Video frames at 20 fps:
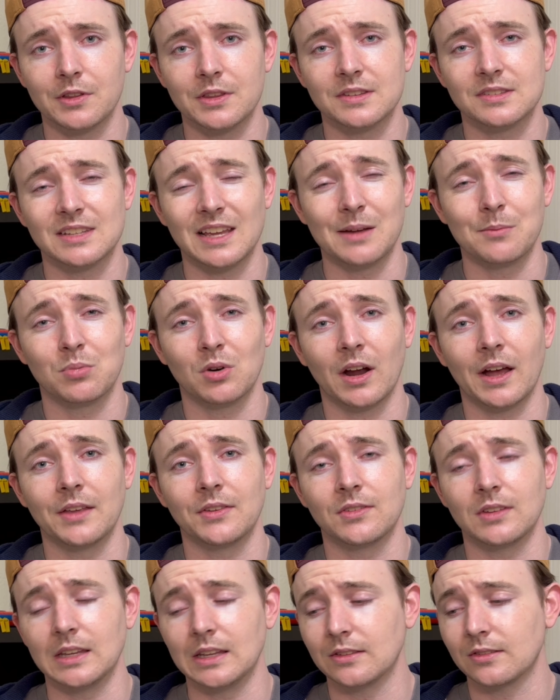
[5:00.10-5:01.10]
the same
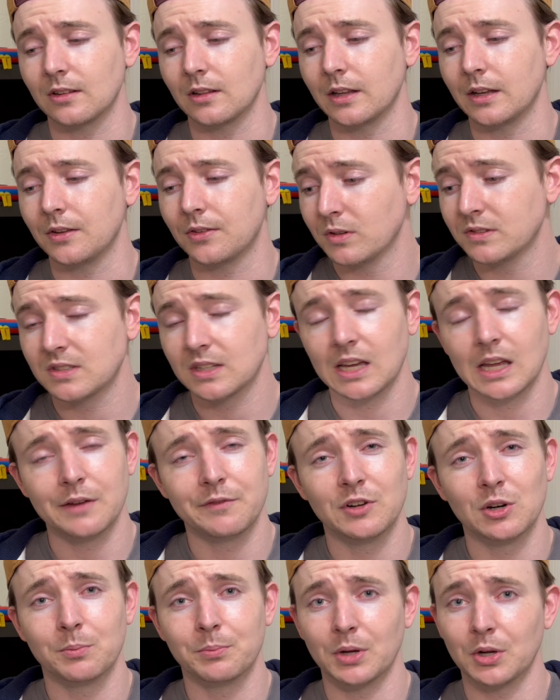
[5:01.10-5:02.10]
price easily. Once again, if
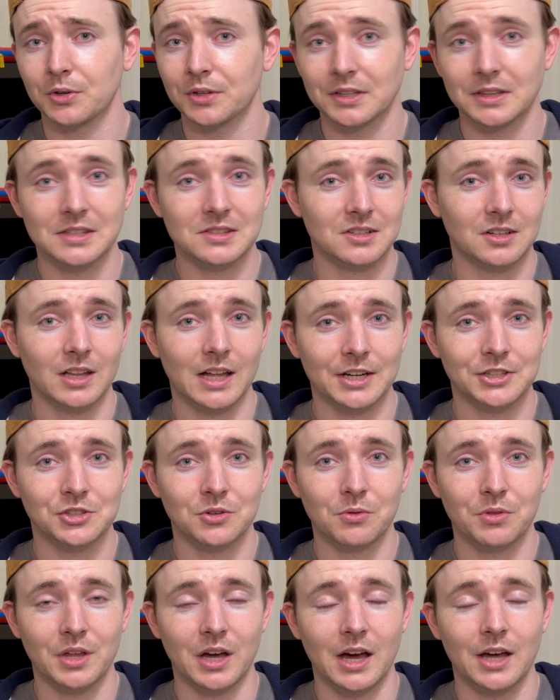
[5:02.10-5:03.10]
you're building this collection
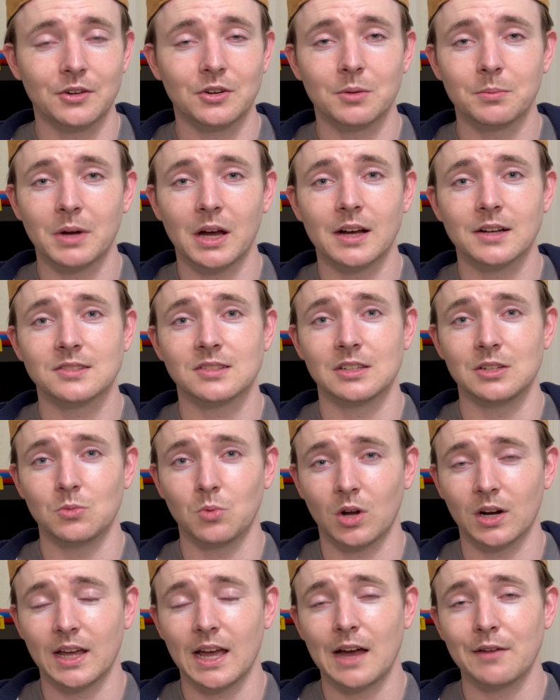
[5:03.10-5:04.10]
with 100 bucks and you
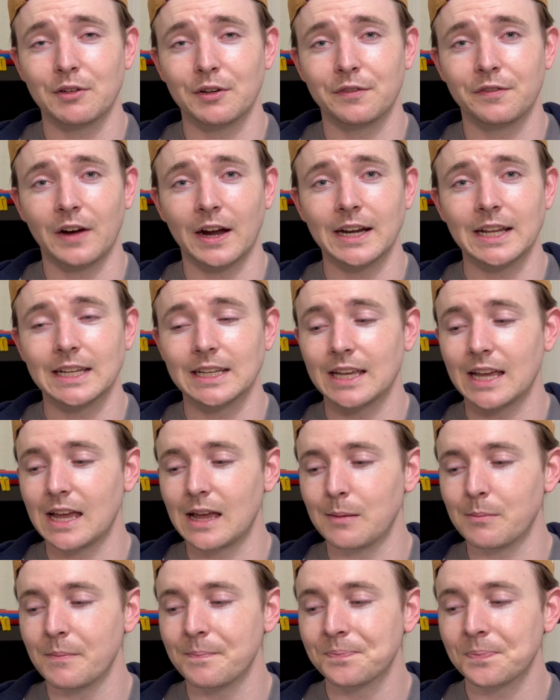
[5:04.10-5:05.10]
want to have a fighting
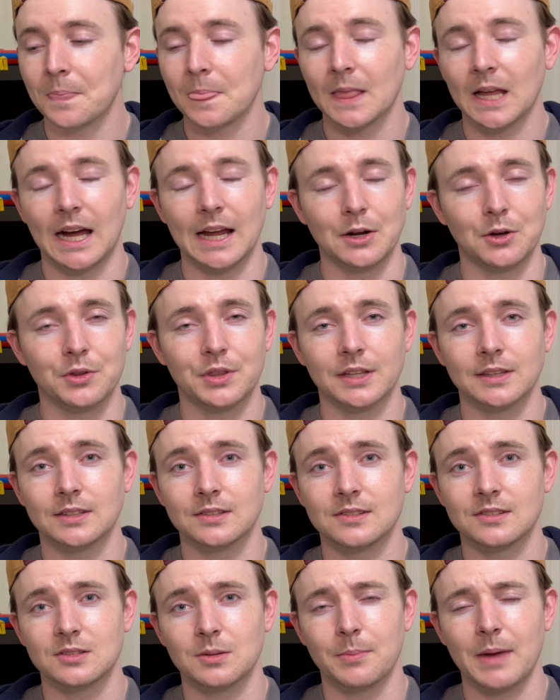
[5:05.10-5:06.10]
game, I don't think
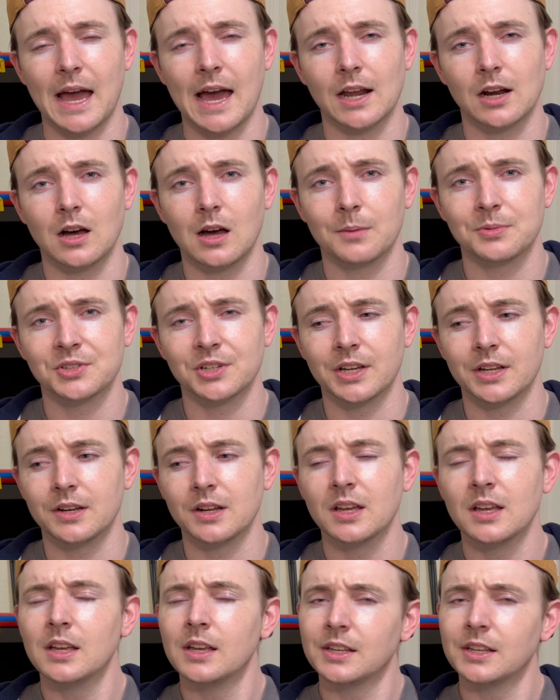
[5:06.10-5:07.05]
this is a bad option.